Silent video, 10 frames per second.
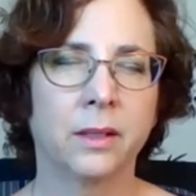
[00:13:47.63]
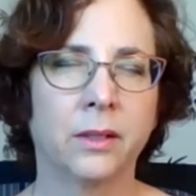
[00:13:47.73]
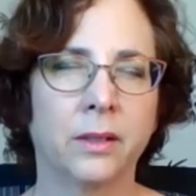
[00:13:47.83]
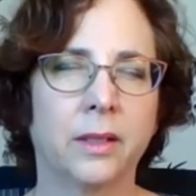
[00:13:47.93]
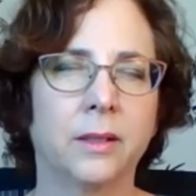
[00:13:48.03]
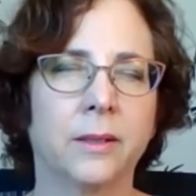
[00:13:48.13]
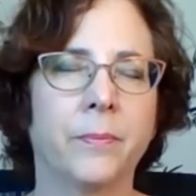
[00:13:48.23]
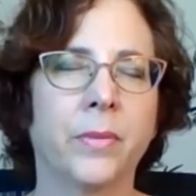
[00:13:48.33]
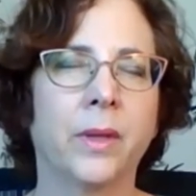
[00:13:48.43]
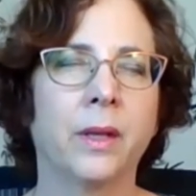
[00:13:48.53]
Good.
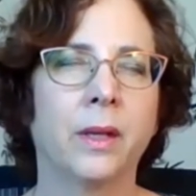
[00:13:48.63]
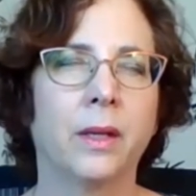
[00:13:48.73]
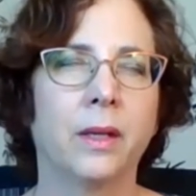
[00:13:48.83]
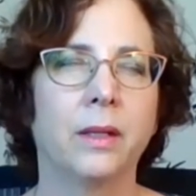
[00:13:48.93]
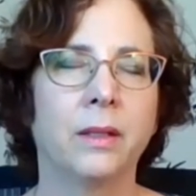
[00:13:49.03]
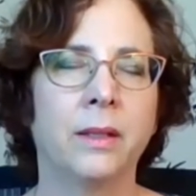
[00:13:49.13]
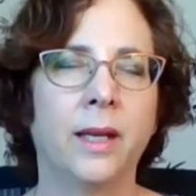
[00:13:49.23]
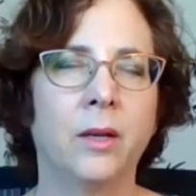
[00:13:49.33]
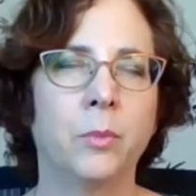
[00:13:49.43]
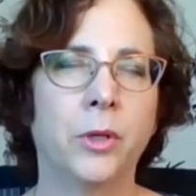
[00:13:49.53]

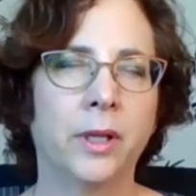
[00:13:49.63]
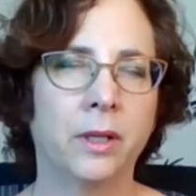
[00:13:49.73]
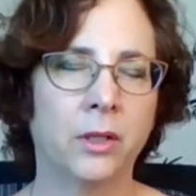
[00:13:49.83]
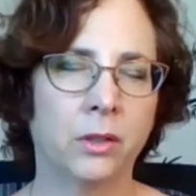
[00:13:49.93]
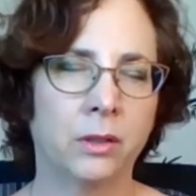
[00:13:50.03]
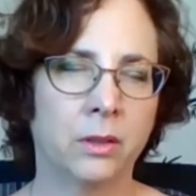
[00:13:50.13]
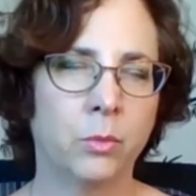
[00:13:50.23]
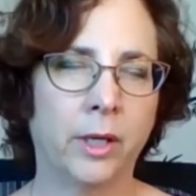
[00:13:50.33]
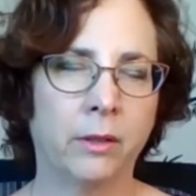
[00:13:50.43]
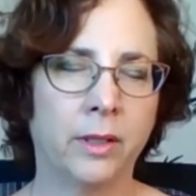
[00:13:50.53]
Now bringing your
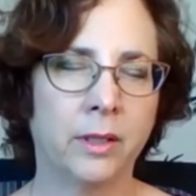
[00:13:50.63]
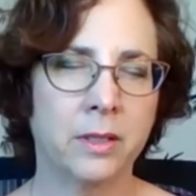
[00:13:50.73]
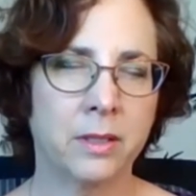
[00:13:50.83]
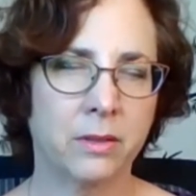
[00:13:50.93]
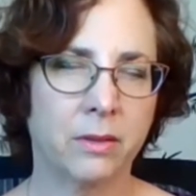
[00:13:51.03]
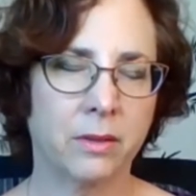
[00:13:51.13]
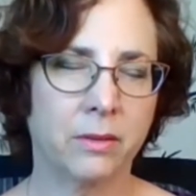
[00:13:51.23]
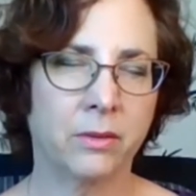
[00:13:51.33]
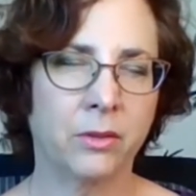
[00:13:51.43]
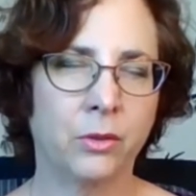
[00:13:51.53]
awareness
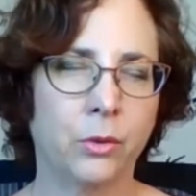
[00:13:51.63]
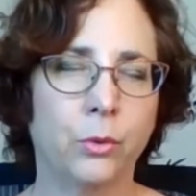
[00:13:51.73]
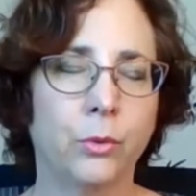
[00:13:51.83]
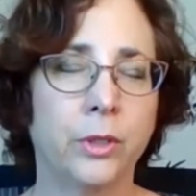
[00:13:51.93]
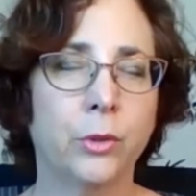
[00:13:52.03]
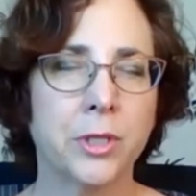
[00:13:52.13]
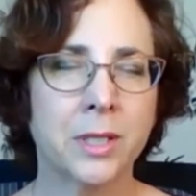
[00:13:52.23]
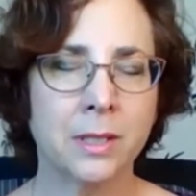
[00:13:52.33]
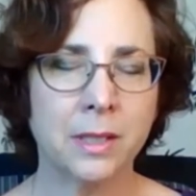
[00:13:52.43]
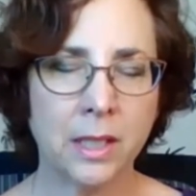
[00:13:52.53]
to your
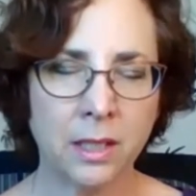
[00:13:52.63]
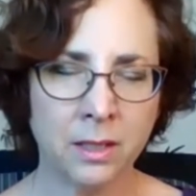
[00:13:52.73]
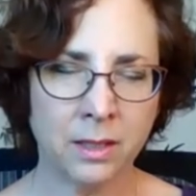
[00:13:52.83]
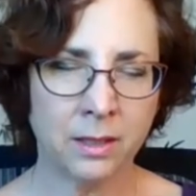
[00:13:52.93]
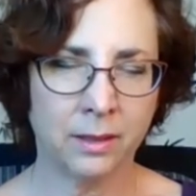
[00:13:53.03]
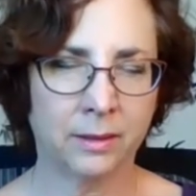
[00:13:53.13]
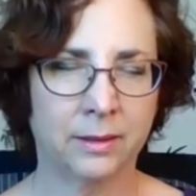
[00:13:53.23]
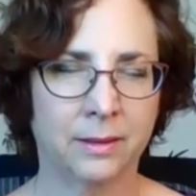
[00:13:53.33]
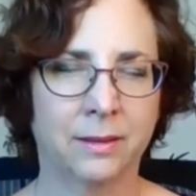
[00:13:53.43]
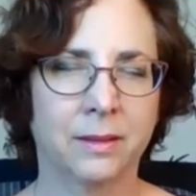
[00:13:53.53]
seat
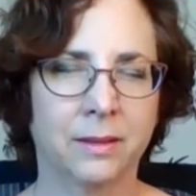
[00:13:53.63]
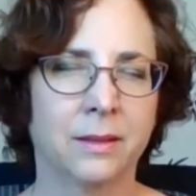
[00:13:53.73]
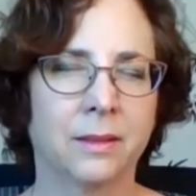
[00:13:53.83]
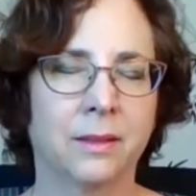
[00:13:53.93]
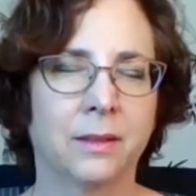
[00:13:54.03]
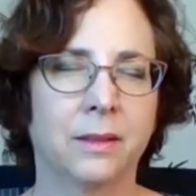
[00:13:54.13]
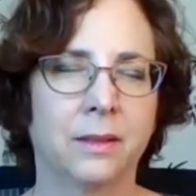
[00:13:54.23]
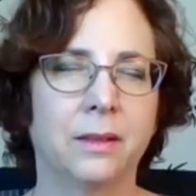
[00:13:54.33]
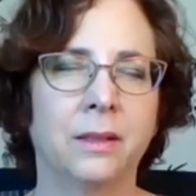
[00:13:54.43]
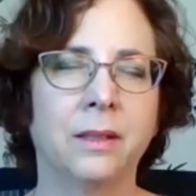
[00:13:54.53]

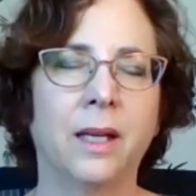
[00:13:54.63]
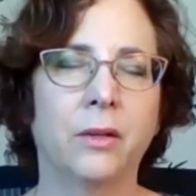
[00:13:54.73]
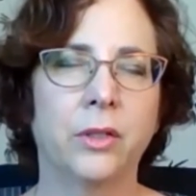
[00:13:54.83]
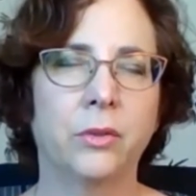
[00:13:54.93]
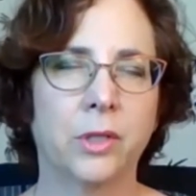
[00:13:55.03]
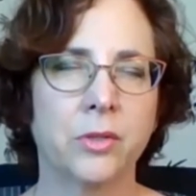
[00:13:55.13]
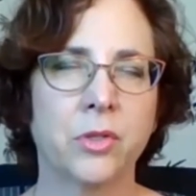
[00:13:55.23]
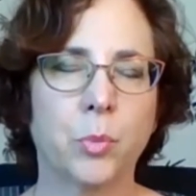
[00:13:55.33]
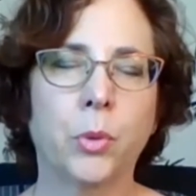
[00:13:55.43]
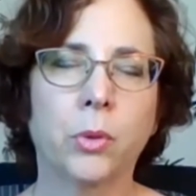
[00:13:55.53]
and how you are
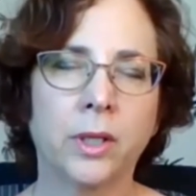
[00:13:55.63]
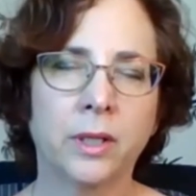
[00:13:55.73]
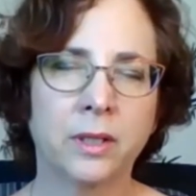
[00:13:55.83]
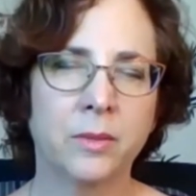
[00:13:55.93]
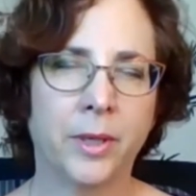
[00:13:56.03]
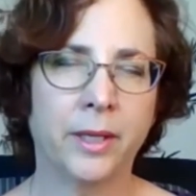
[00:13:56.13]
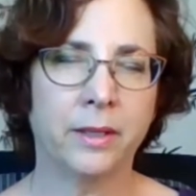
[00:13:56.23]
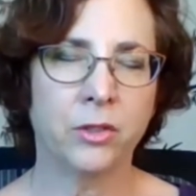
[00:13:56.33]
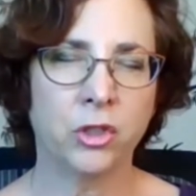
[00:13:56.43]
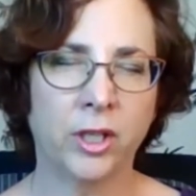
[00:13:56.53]
supported by
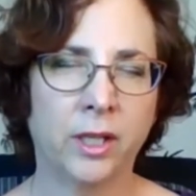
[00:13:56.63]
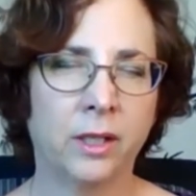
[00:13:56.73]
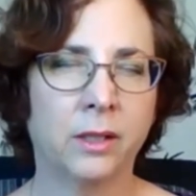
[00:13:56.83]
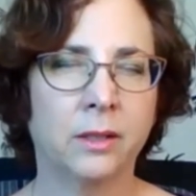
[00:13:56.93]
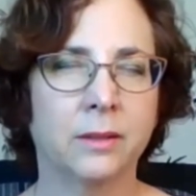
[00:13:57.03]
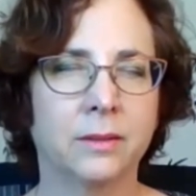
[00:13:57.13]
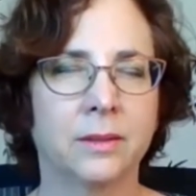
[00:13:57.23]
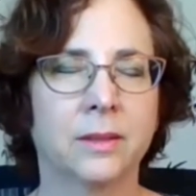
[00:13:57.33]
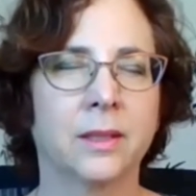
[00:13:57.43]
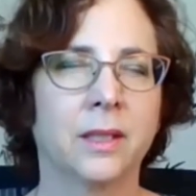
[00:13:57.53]
the chair.
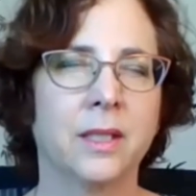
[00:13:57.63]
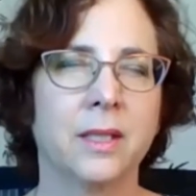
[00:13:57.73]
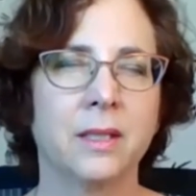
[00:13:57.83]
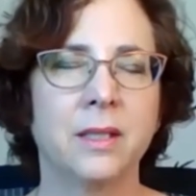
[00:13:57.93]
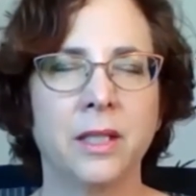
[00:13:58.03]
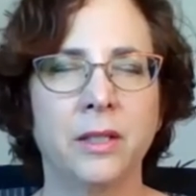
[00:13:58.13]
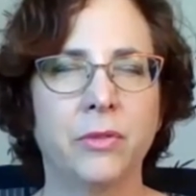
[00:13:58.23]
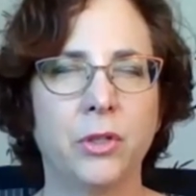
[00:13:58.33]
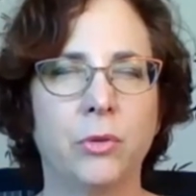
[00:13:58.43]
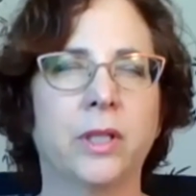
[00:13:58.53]
See
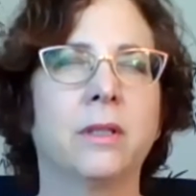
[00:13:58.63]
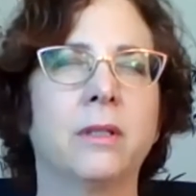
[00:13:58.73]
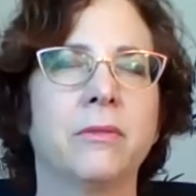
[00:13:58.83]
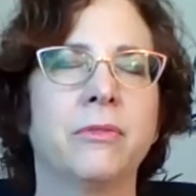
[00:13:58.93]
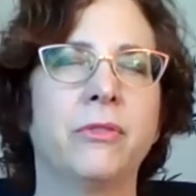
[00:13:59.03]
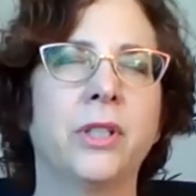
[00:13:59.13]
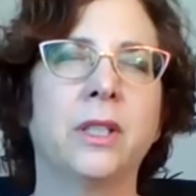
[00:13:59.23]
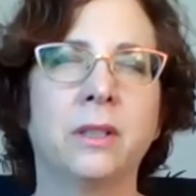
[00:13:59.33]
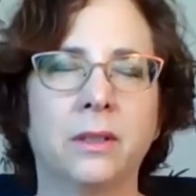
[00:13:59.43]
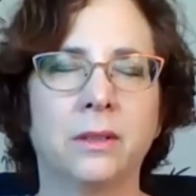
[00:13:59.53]
if you can
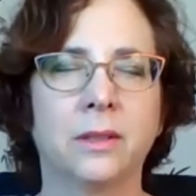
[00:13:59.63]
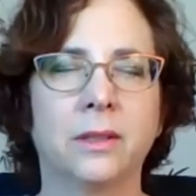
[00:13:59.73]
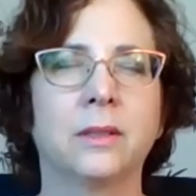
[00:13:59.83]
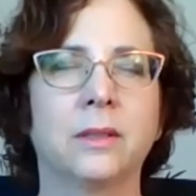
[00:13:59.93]
feel